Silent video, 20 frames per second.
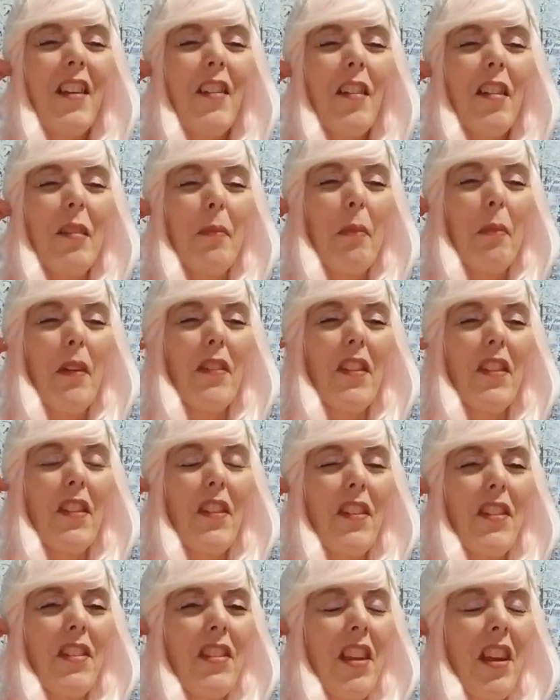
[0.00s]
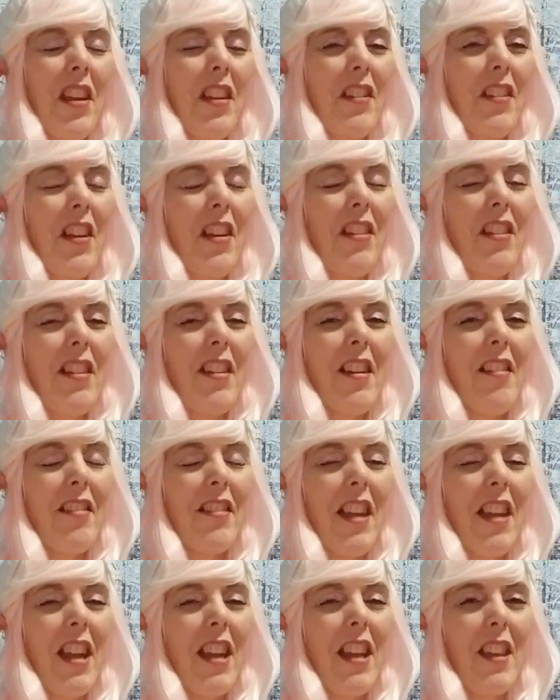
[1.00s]
We're supposed to go into Jan. There you go,
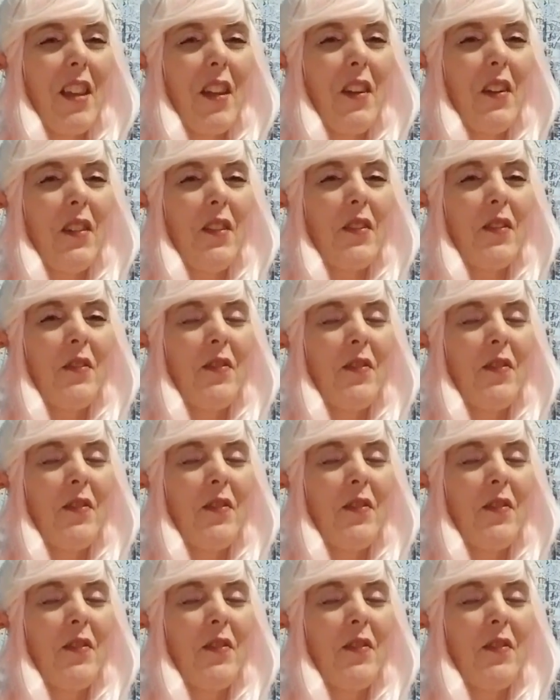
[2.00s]
Lady Lou.